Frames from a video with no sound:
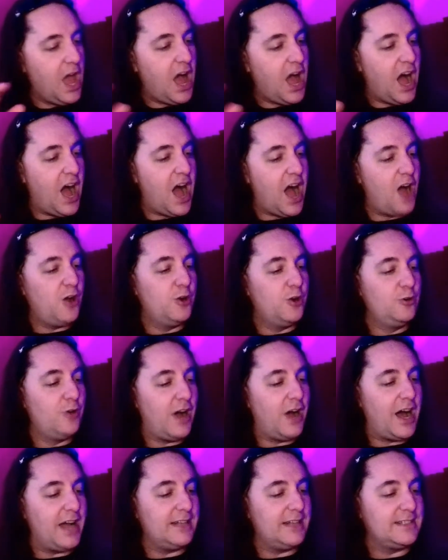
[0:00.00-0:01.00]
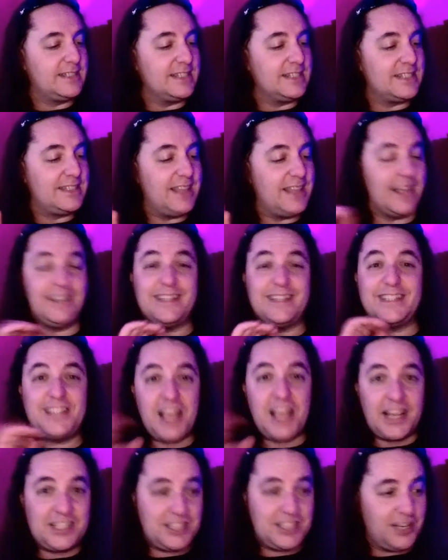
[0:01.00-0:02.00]
They
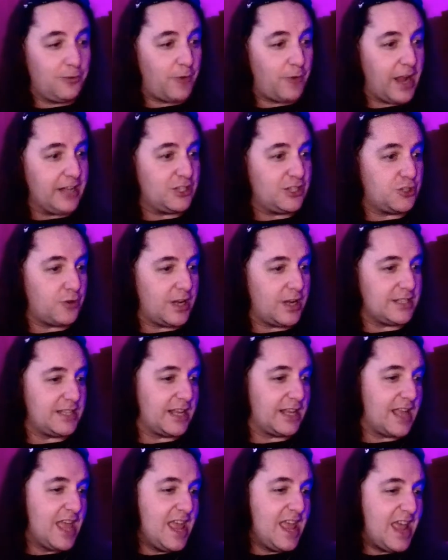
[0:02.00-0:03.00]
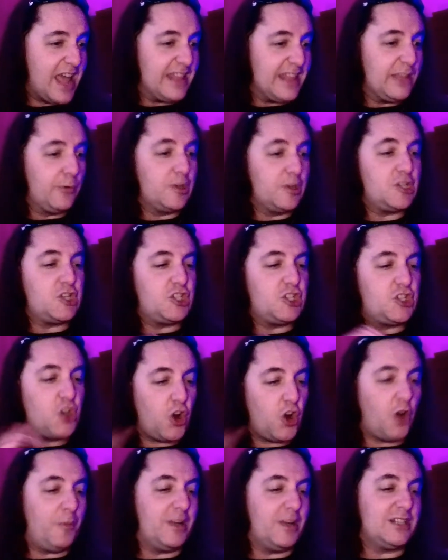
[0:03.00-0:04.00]
detested ranch dressing, and they were
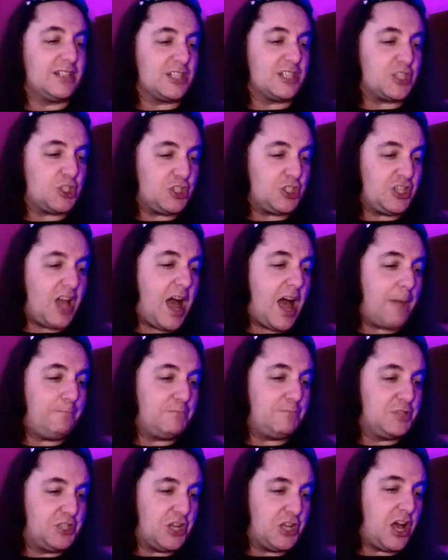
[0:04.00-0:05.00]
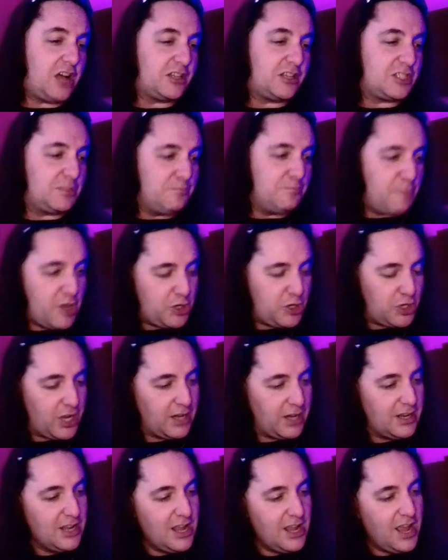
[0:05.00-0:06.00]
determined to stop Doug's mission.